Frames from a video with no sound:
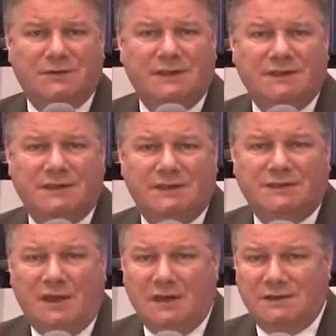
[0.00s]
since it
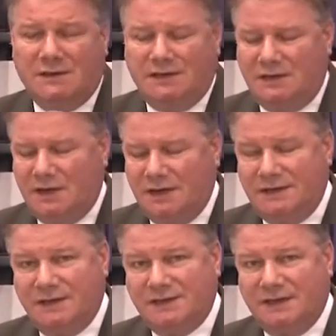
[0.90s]
started in
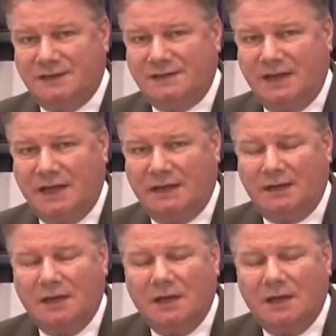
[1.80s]
1968